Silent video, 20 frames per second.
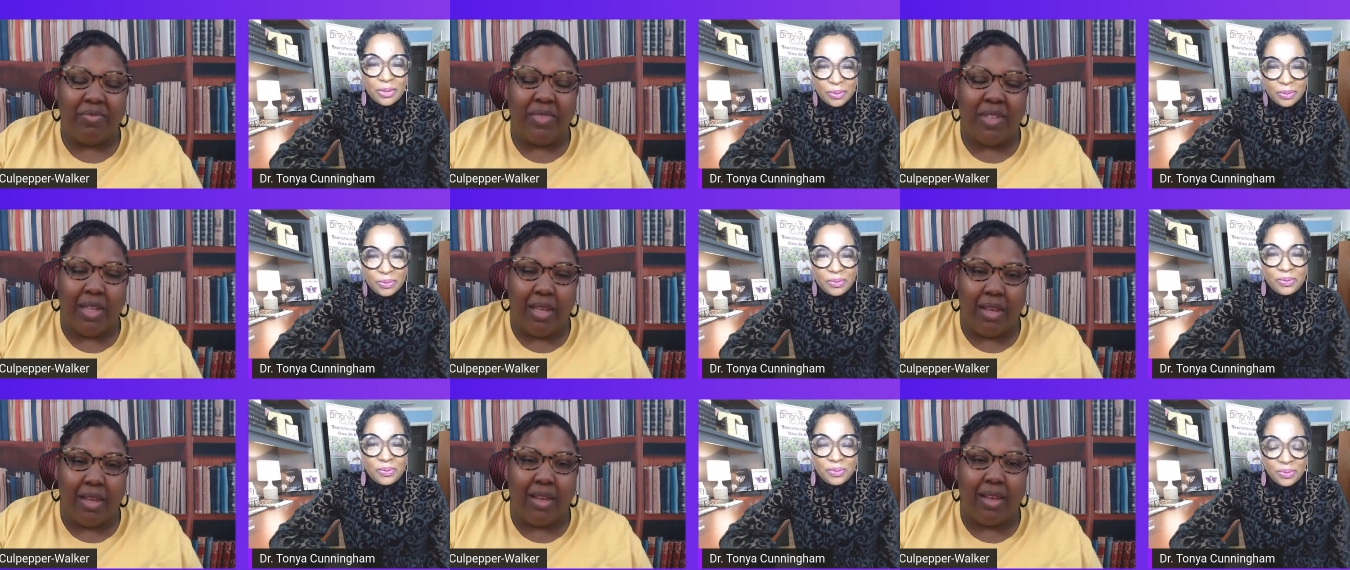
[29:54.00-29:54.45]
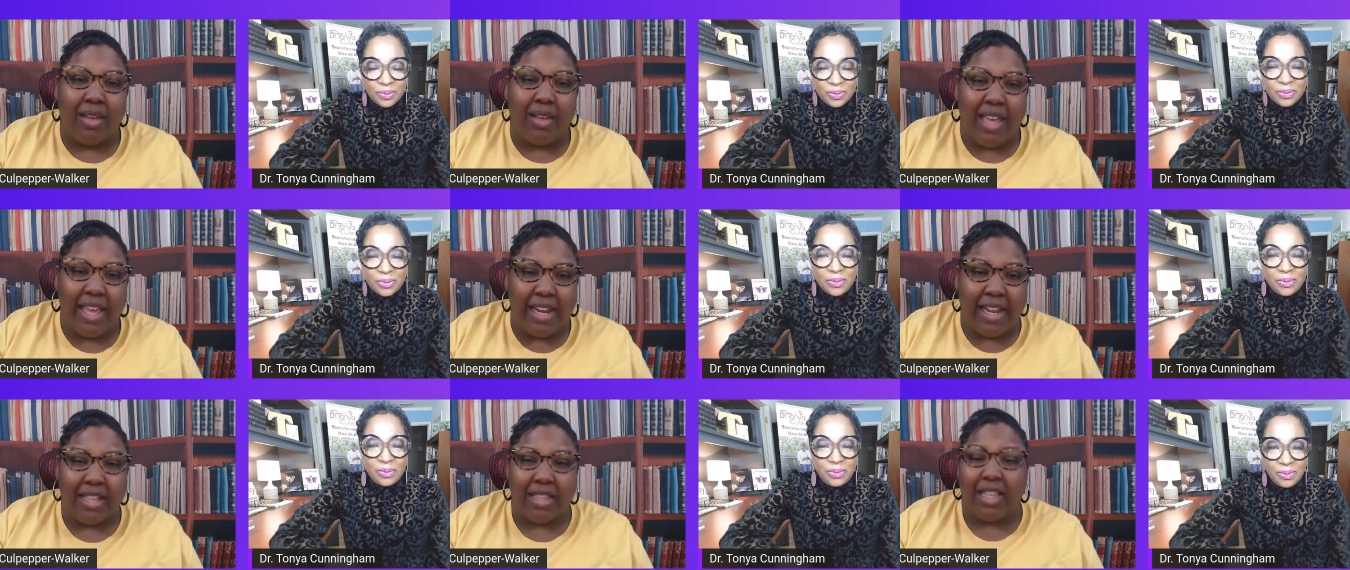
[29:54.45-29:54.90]
Speaker 1: Yeah.
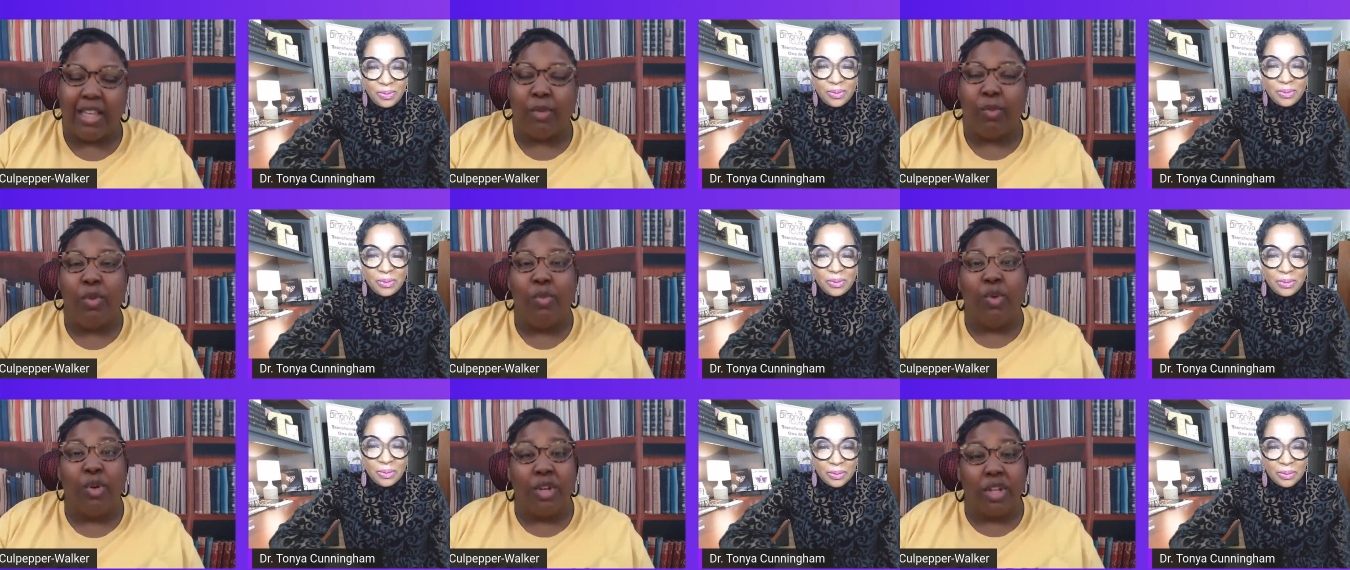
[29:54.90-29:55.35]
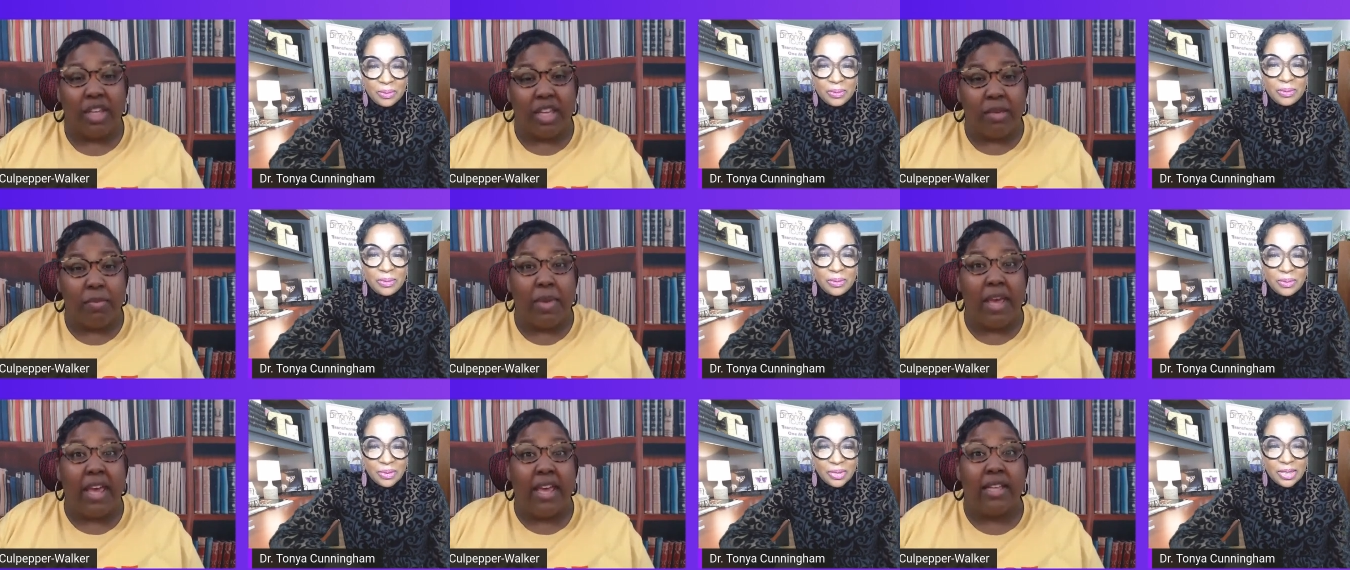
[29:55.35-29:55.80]
And I think we want to
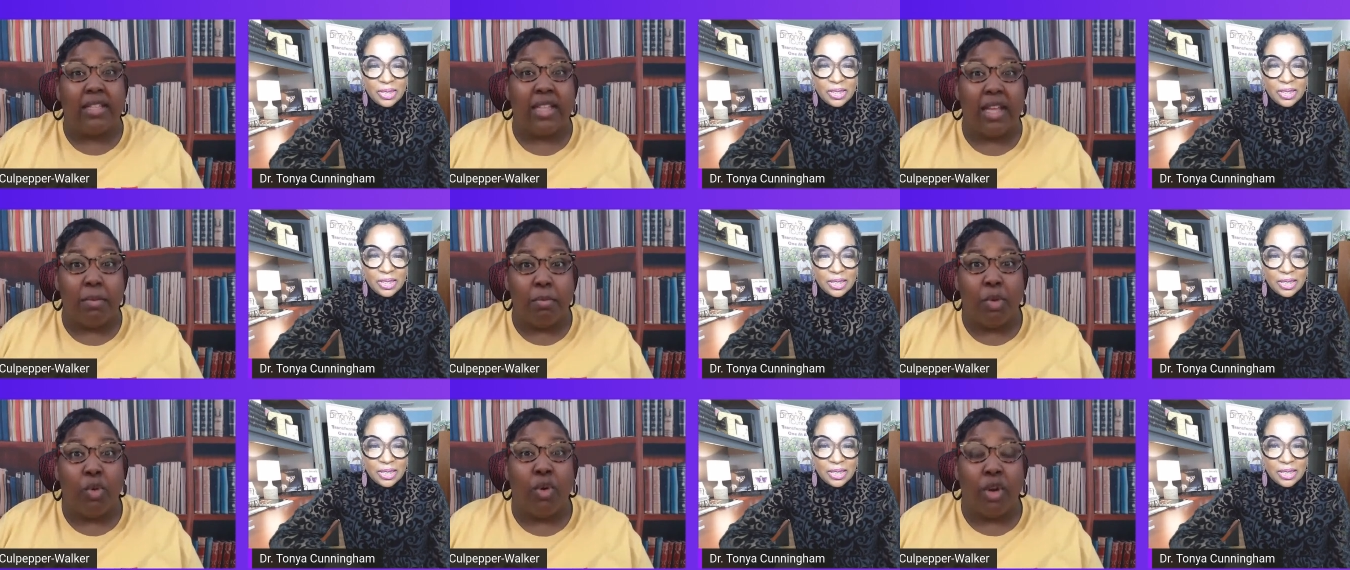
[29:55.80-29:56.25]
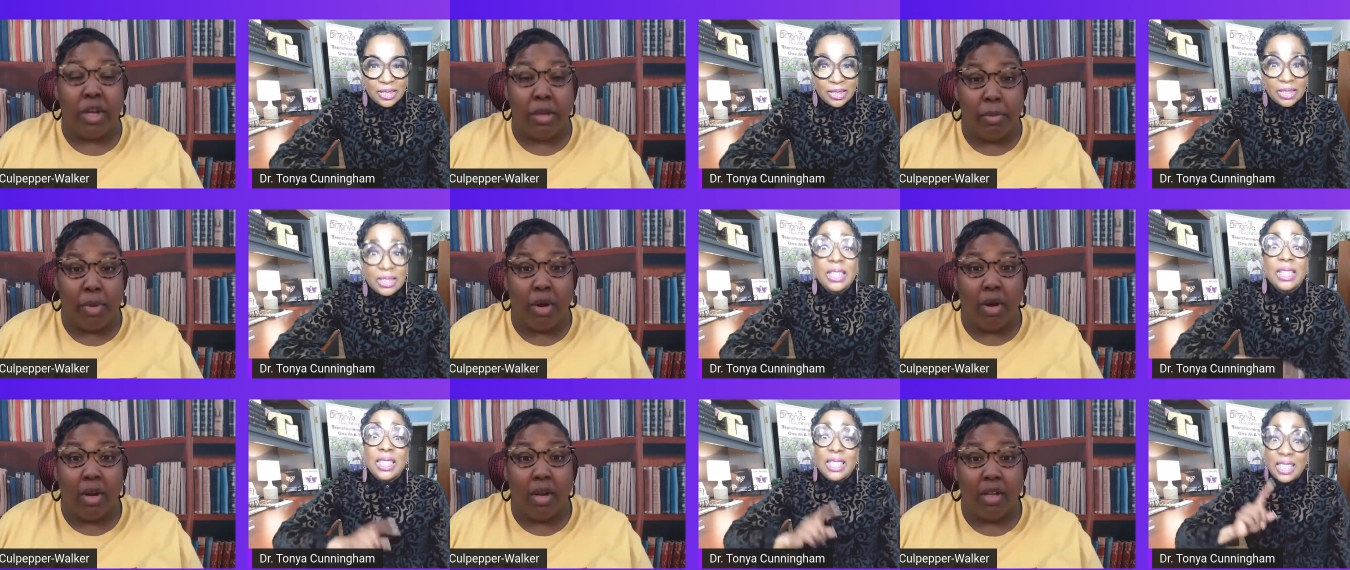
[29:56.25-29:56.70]
get past that mourning
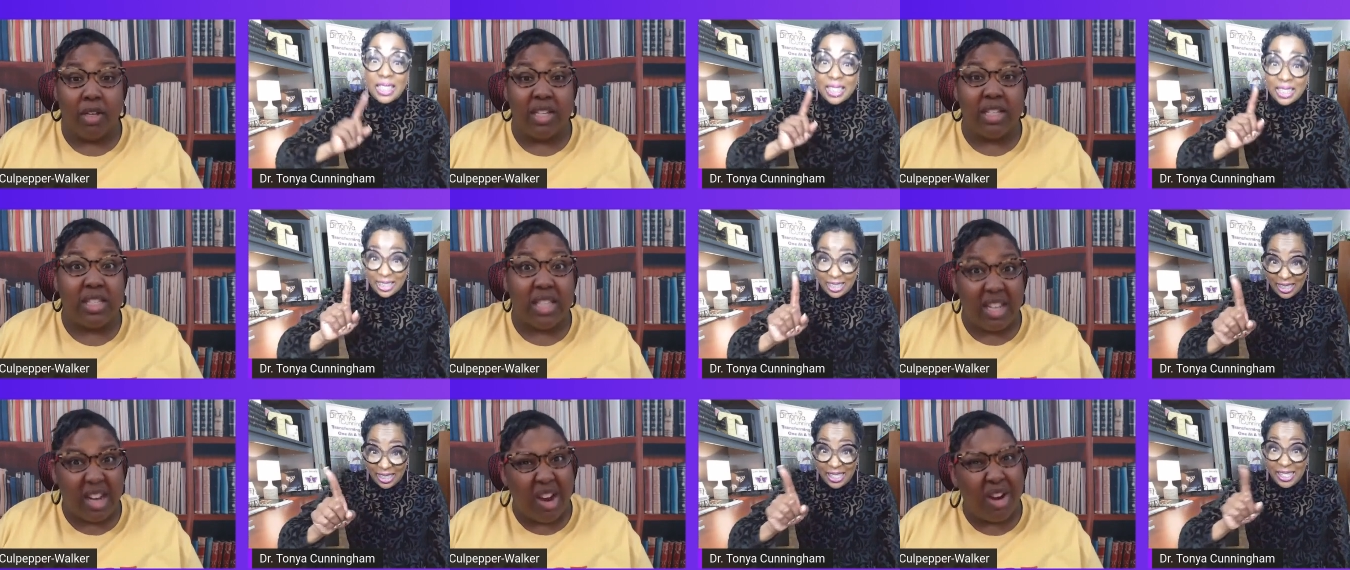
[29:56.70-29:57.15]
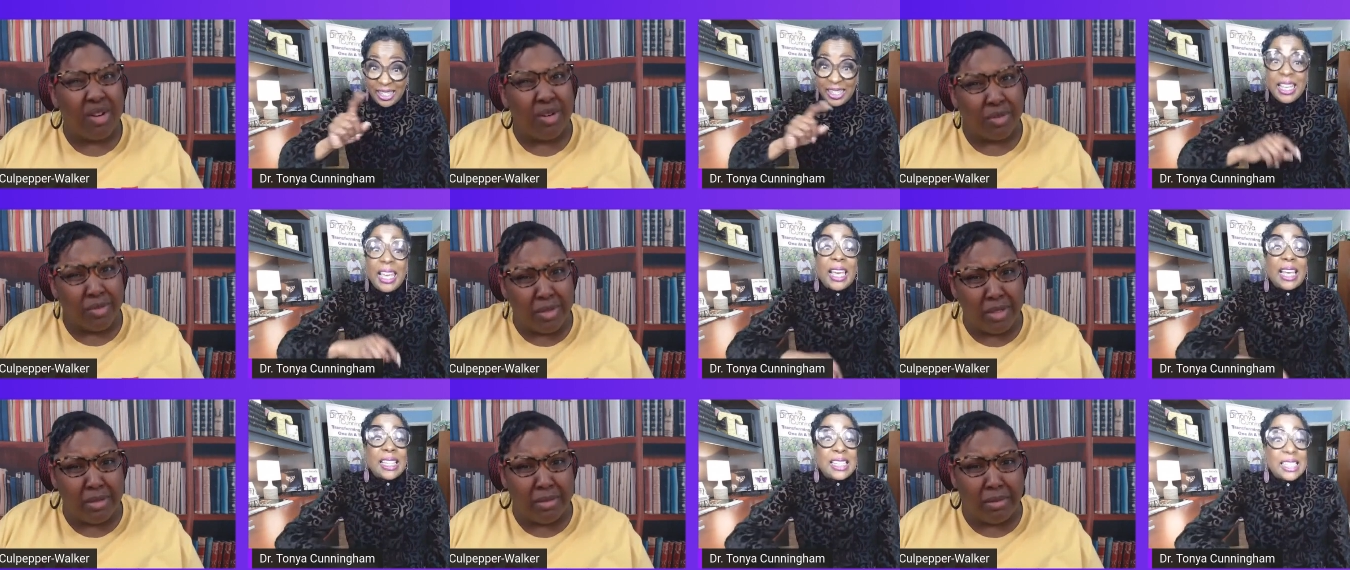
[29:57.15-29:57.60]
part because it
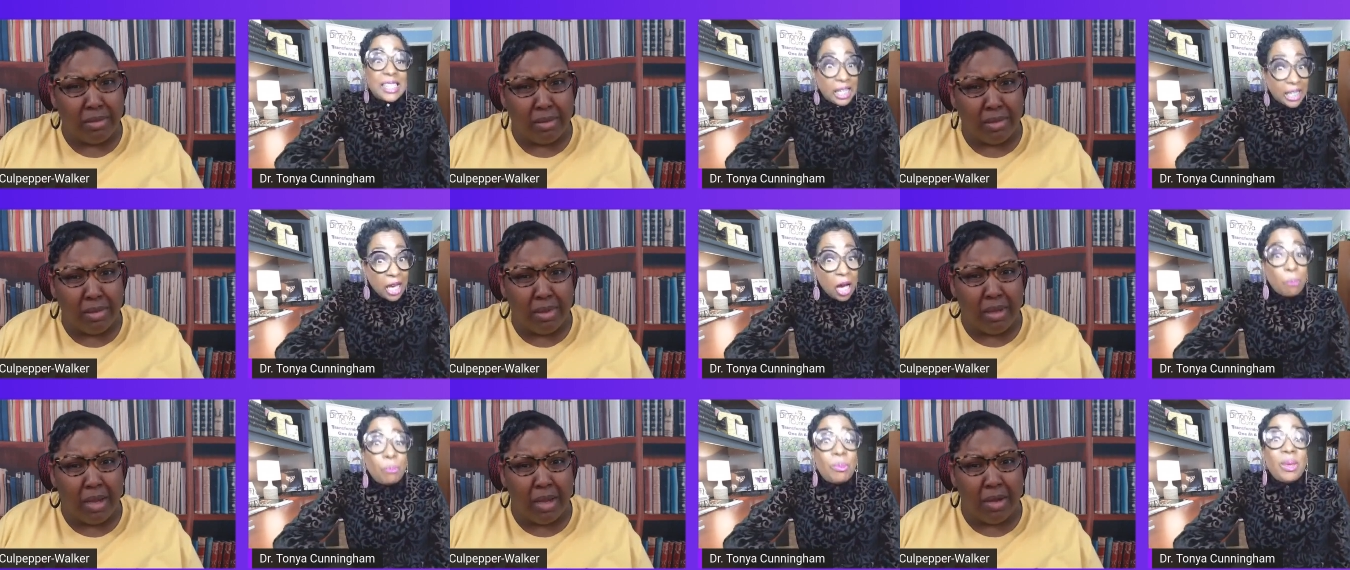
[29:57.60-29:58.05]
hurts. Yes.